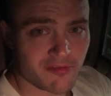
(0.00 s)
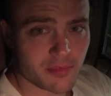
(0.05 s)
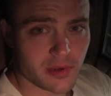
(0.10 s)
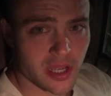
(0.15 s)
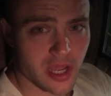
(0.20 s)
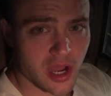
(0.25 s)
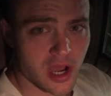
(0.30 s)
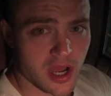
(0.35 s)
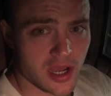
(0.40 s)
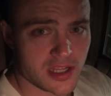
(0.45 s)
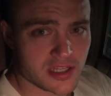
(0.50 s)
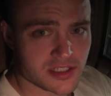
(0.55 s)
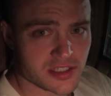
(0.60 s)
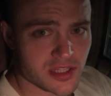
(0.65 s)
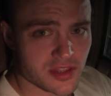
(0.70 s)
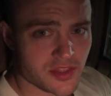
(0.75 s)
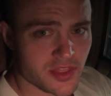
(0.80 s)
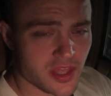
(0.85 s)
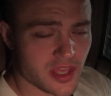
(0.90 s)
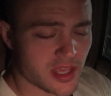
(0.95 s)
Maga is
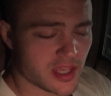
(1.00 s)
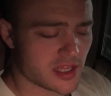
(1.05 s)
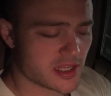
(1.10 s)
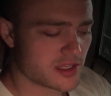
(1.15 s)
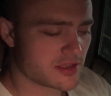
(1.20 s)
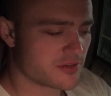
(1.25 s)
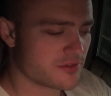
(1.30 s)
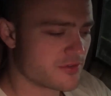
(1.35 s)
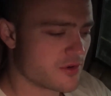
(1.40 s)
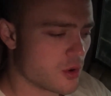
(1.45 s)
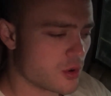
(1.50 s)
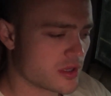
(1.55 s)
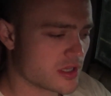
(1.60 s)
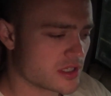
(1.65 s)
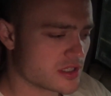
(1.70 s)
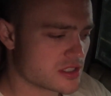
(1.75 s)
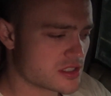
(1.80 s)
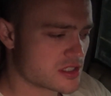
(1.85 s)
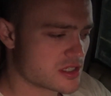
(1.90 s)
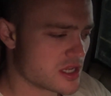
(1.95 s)
that they
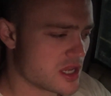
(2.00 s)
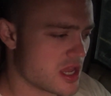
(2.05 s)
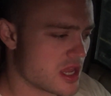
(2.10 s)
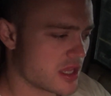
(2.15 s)
focus